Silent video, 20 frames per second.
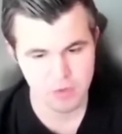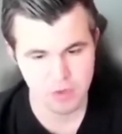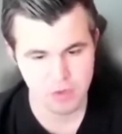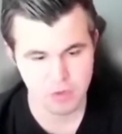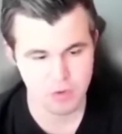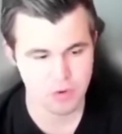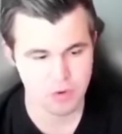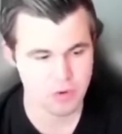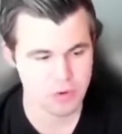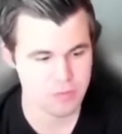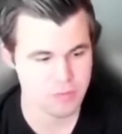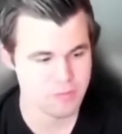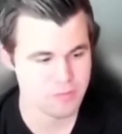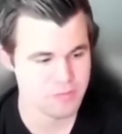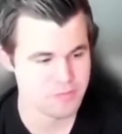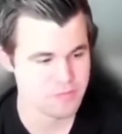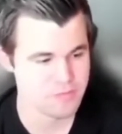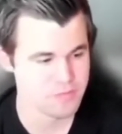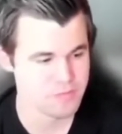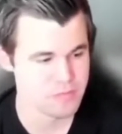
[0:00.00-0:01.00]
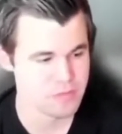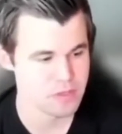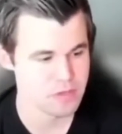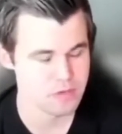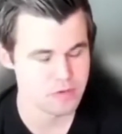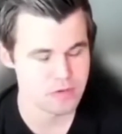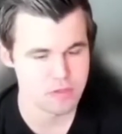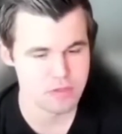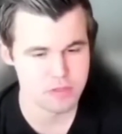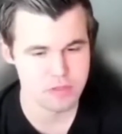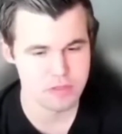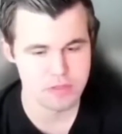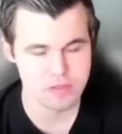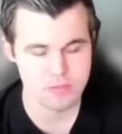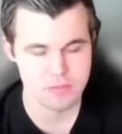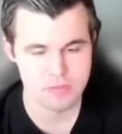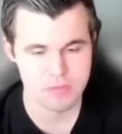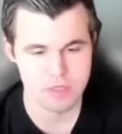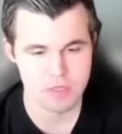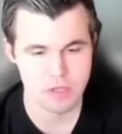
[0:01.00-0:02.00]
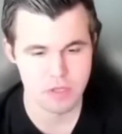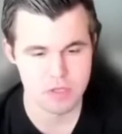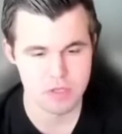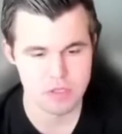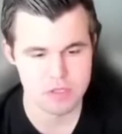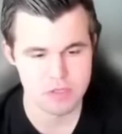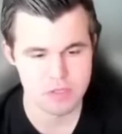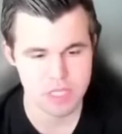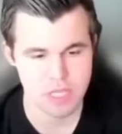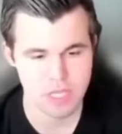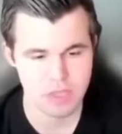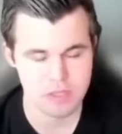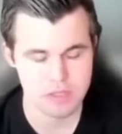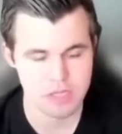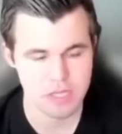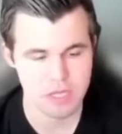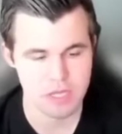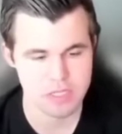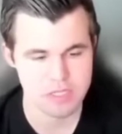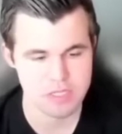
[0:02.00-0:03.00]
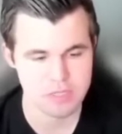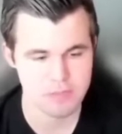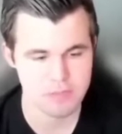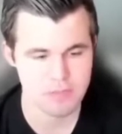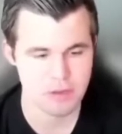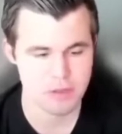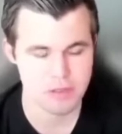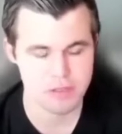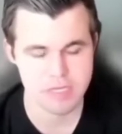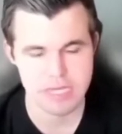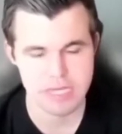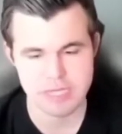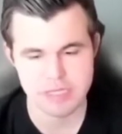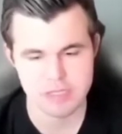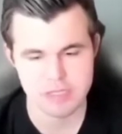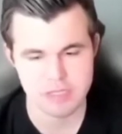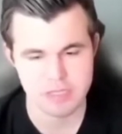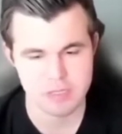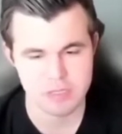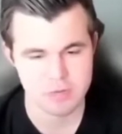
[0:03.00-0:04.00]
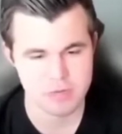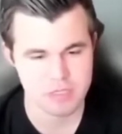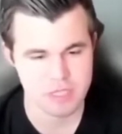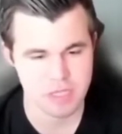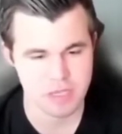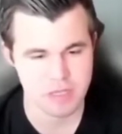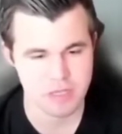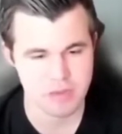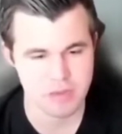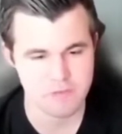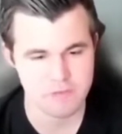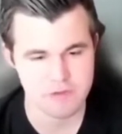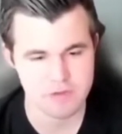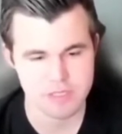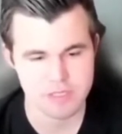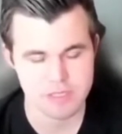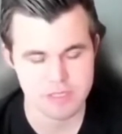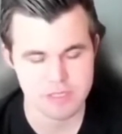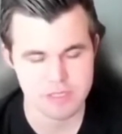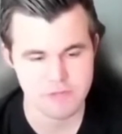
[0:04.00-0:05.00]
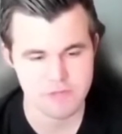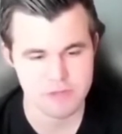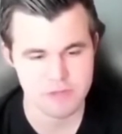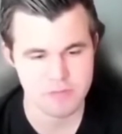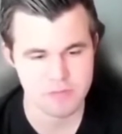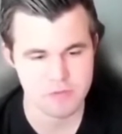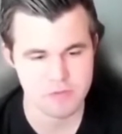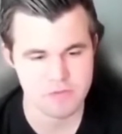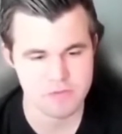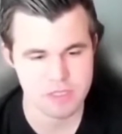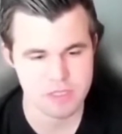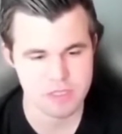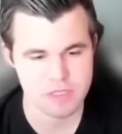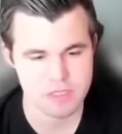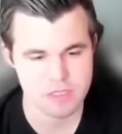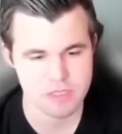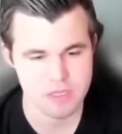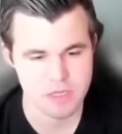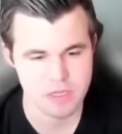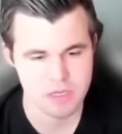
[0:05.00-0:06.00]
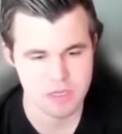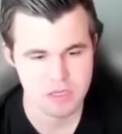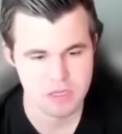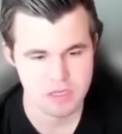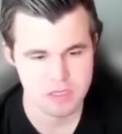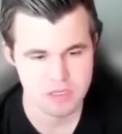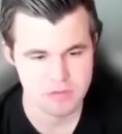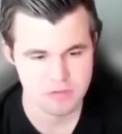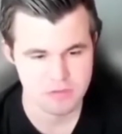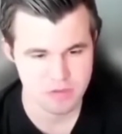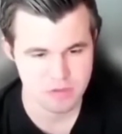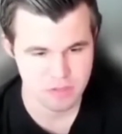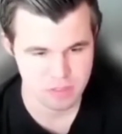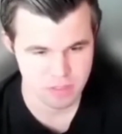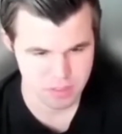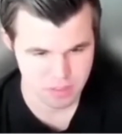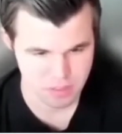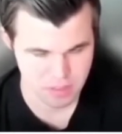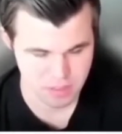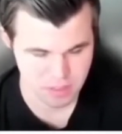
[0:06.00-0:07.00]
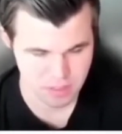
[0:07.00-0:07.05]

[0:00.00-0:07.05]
Or there were also in other lines, the pawn on a6 was hanging, for instance, if he moves his rook.